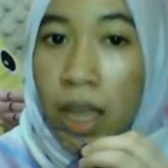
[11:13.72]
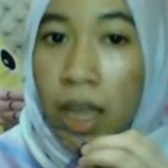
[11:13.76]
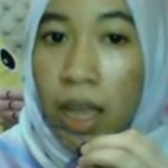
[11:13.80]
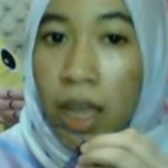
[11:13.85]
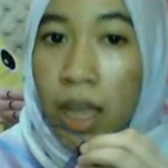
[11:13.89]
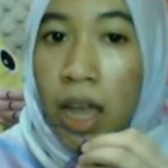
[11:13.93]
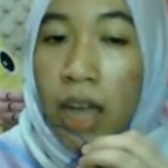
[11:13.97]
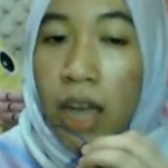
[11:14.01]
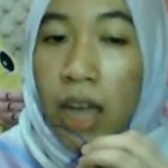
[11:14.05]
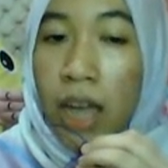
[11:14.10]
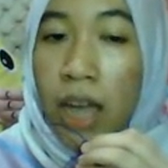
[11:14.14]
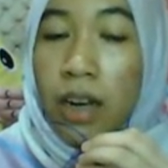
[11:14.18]

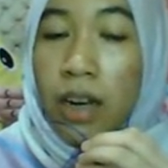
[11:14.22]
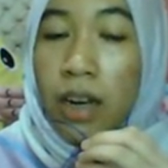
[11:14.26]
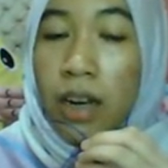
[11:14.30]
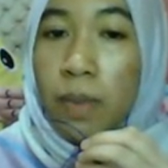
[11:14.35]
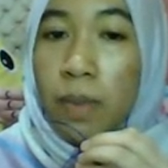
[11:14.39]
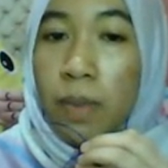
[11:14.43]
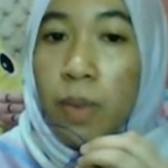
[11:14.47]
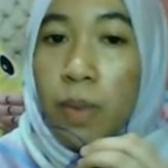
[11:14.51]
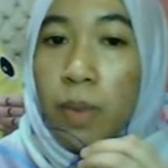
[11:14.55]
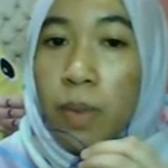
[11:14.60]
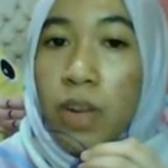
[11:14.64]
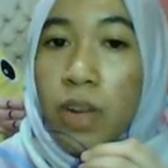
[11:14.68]
and the
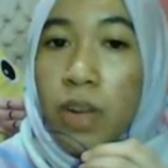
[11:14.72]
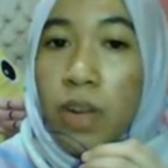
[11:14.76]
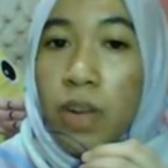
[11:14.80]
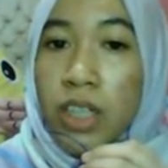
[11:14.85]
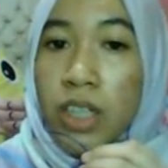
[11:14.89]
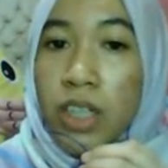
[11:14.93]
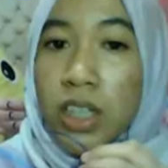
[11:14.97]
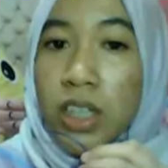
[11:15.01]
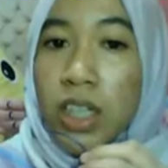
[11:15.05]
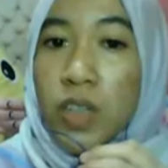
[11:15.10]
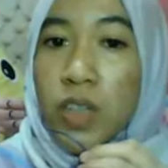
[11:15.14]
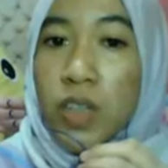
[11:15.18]
population
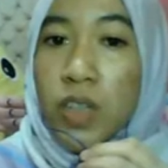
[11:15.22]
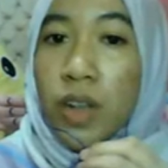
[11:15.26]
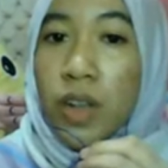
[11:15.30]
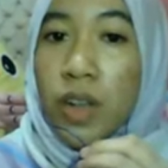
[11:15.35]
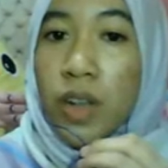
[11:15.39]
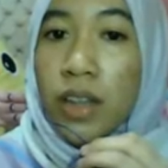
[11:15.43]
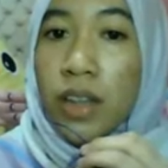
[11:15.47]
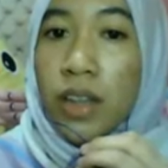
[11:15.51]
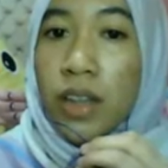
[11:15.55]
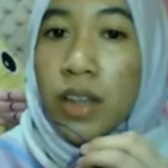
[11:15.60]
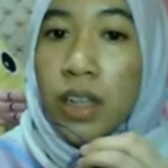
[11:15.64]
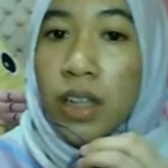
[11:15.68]
is
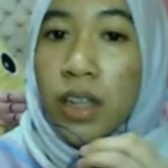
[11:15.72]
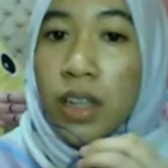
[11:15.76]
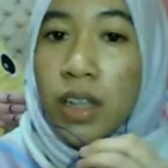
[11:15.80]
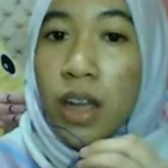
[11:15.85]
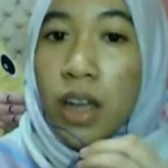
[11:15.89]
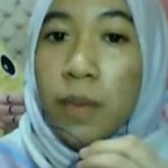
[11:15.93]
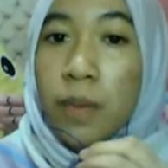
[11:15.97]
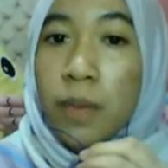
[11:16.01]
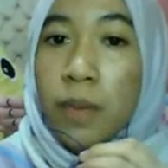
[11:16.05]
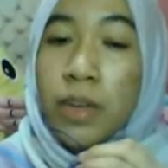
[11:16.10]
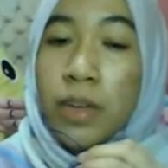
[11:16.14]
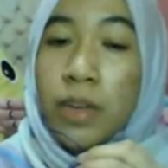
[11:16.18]
selected
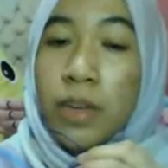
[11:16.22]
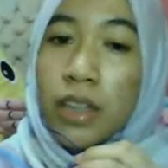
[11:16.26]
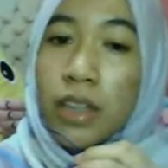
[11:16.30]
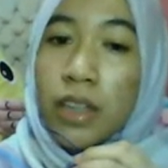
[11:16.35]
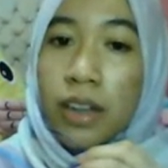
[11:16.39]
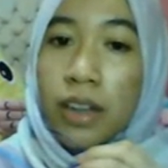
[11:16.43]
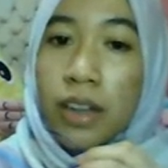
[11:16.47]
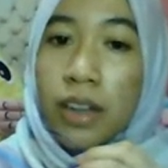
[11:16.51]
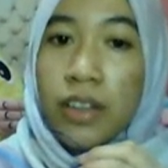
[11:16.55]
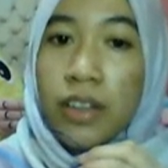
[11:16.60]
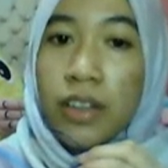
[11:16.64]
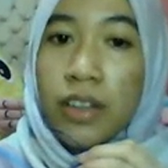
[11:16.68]

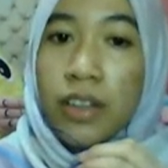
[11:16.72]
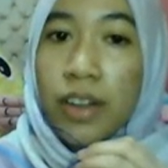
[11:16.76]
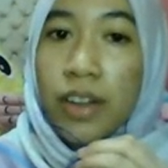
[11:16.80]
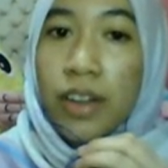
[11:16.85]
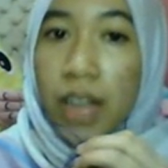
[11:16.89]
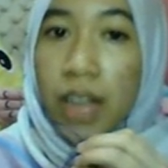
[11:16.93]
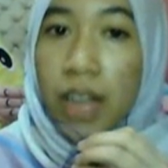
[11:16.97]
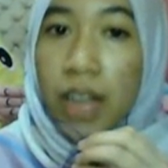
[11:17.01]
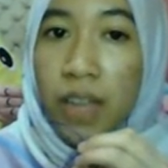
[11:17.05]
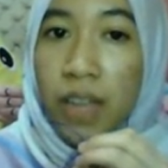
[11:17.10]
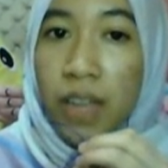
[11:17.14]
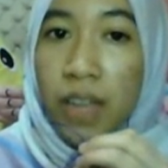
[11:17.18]

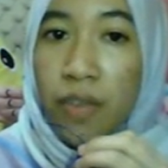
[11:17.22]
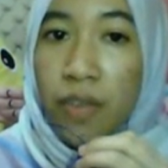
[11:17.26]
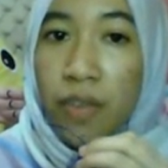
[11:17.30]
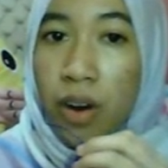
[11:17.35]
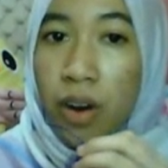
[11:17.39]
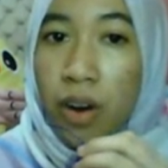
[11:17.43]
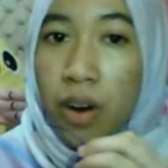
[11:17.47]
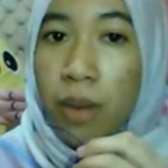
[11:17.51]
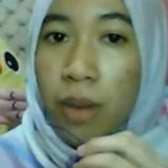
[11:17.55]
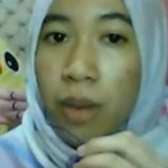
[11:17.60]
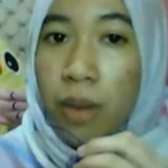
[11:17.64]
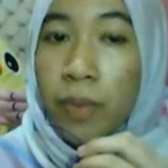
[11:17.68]
arbitrarily
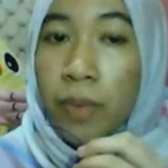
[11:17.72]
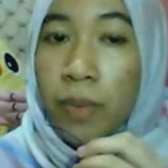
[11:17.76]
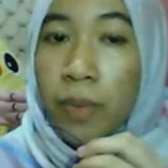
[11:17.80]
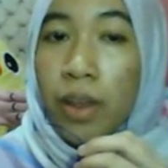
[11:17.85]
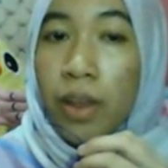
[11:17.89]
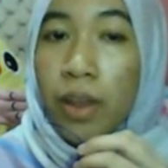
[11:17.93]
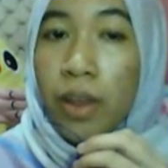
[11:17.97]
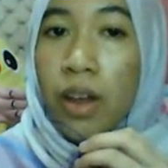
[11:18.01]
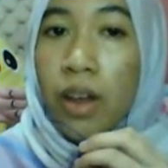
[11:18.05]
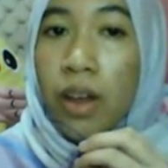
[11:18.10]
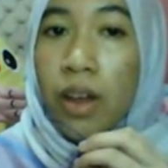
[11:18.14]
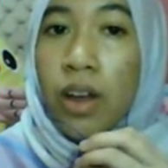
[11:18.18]
for
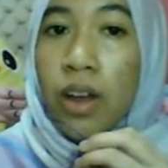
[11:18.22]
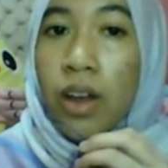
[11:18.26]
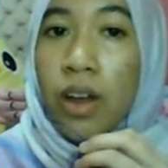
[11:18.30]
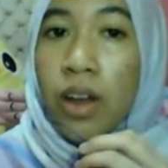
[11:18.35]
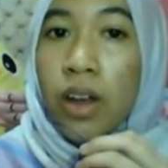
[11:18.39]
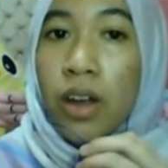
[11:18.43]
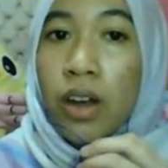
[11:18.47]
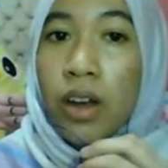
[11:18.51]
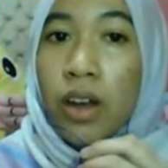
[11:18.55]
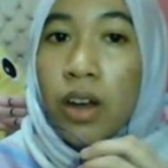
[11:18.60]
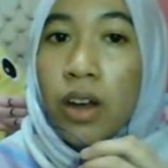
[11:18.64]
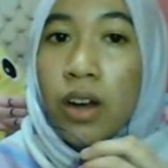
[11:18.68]

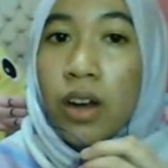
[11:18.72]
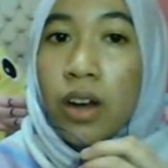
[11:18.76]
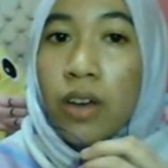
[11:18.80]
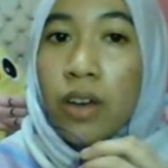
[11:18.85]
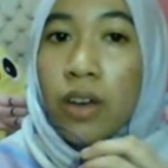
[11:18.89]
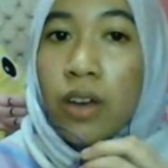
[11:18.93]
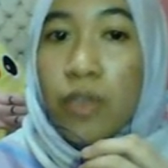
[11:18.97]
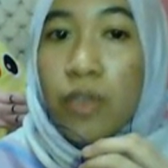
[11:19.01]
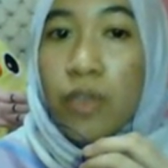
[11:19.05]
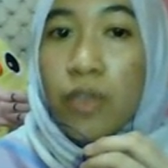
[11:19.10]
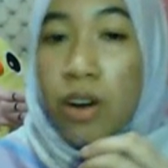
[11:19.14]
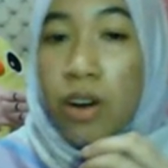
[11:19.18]

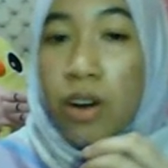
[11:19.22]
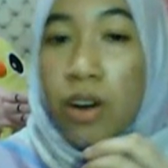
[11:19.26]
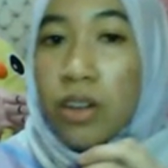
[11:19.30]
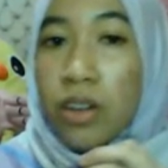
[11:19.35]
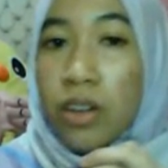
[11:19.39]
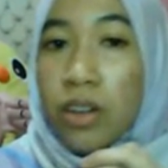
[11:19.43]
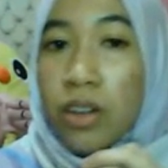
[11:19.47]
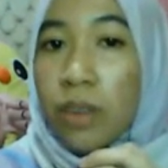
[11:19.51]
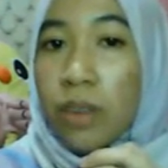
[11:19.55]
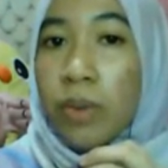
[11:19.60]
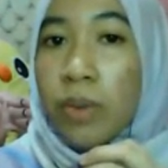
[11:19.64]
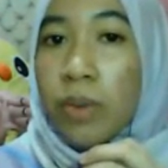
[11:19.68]

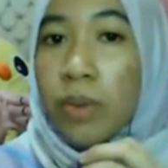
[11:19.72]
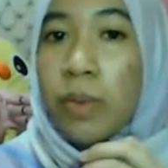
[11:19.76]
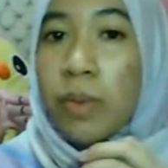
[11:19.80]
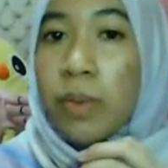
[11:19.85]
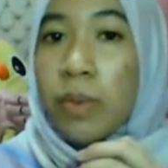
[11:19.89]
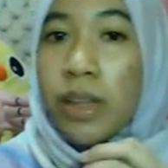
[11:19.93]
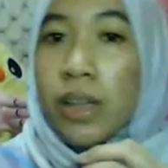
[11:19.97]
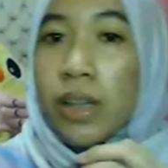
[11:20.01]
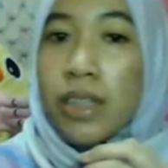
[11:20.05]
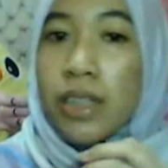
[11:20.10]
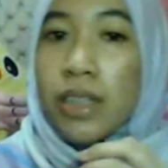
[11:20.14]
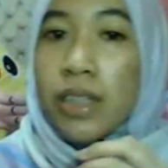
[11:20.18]

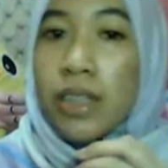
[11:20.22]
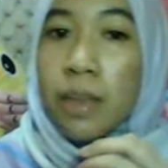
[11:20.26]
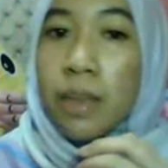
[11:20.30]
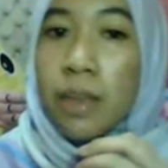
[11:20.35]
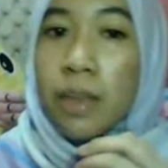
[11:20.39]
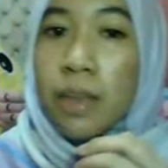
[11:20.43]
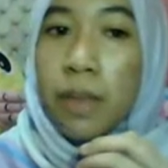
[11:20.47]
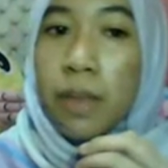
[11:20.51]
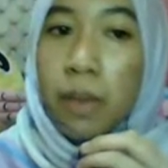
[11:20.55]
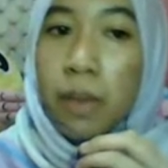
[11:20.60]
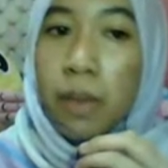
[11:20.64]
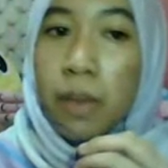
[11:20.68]
non-probability
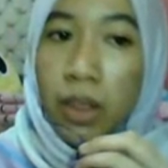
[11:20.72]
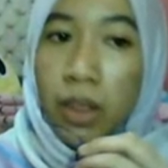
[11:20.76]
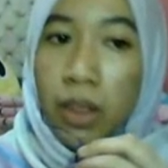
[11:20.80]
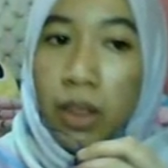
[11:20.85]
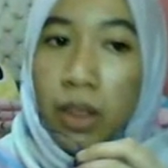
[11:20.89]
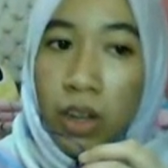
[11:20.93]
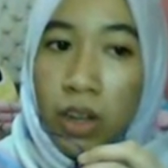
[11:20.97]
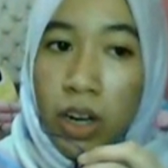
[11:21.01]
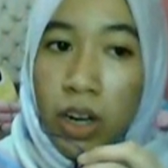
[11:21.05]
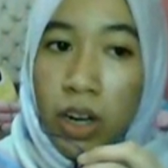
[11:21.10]
sampling method.